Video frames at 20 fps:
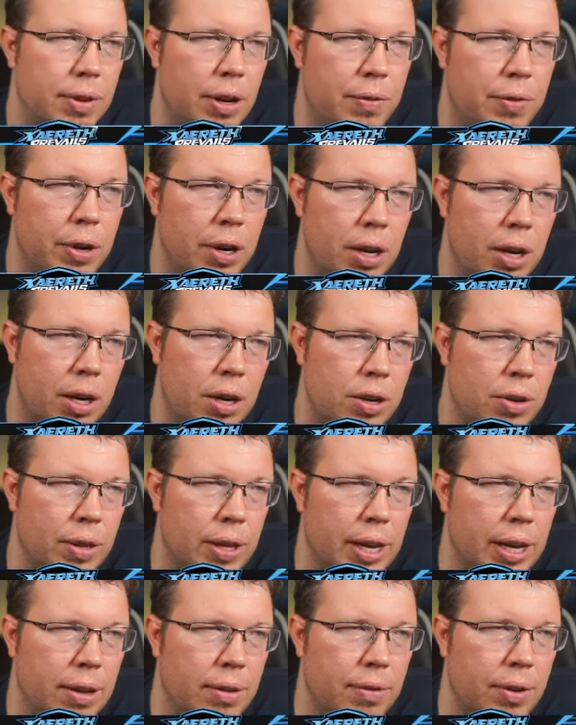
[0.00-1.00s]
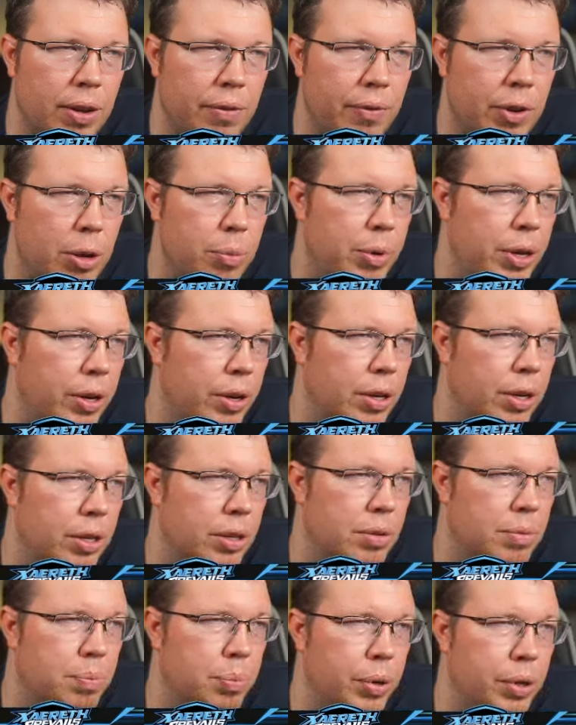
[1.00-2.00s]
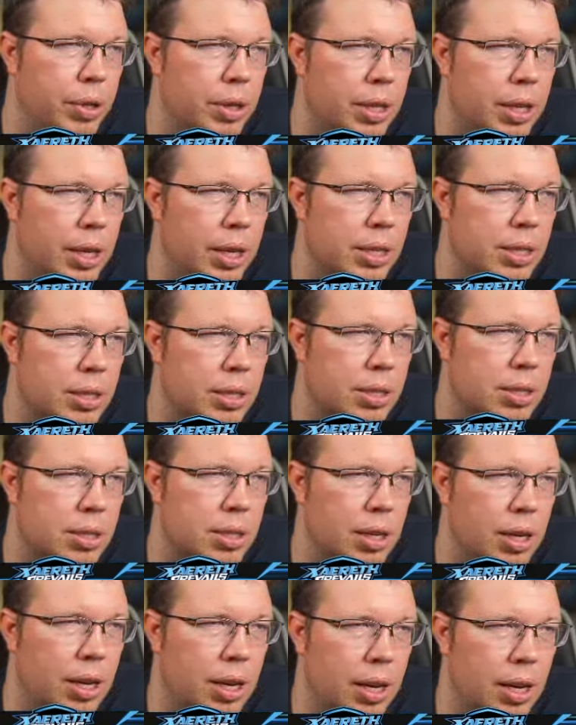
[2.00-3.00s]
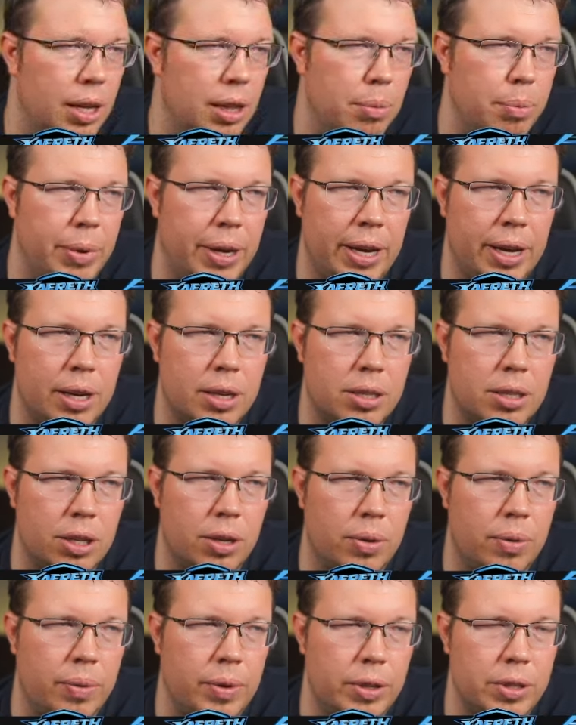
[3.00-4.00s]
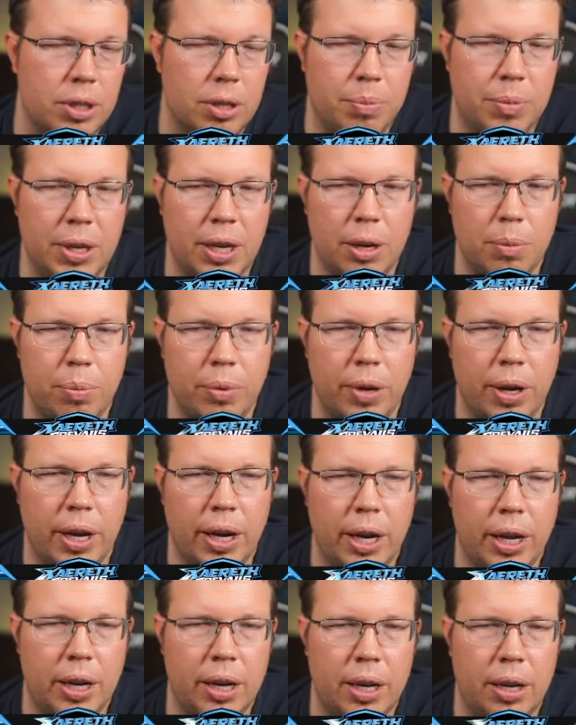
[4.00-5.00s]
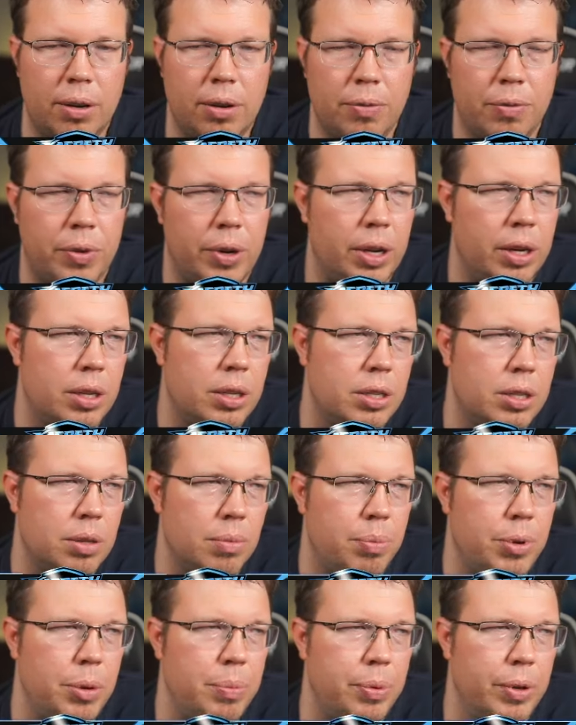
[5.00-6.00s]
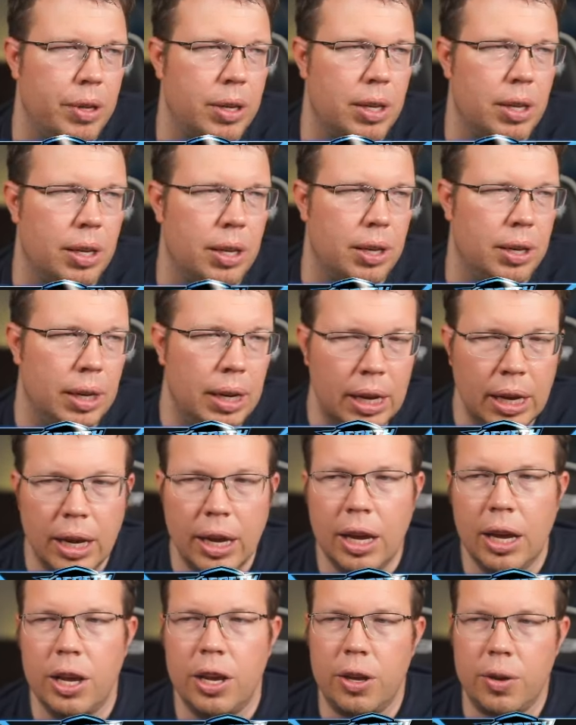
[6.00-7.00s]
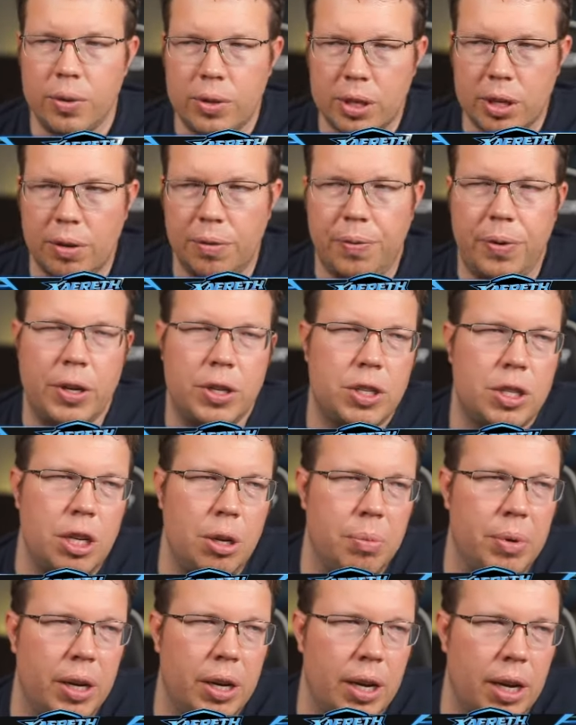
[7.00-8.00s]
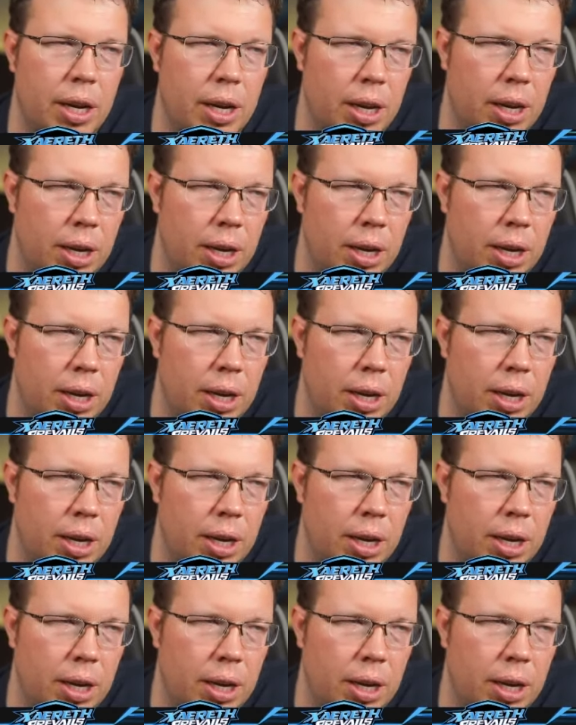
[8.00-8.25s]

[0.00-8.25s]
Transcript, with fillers: I mean, if you're gonna do that, maybe you could put this in the back zone or something and put Iden in front so people can use their fish team on